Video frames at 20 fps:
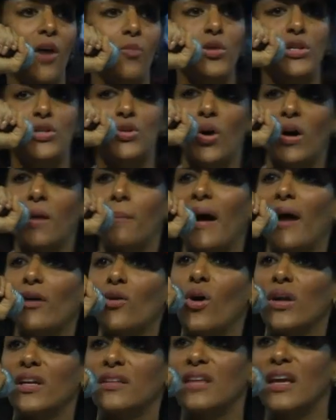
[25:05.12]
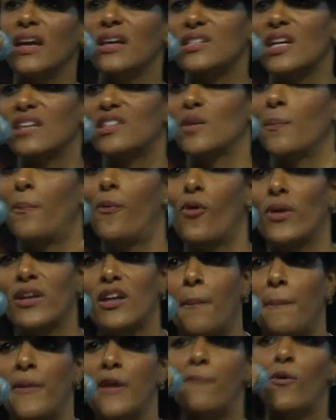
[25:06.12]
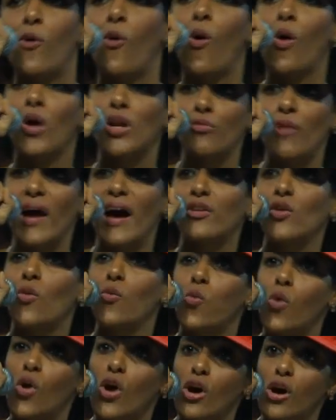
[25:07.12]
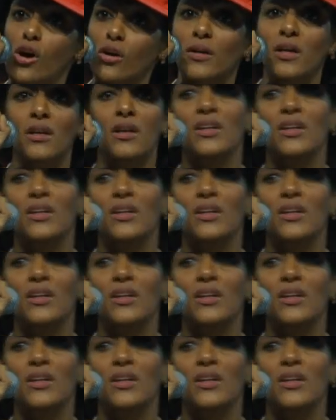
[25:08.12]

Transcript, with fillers: We talking about all the things that's important to people all around the world.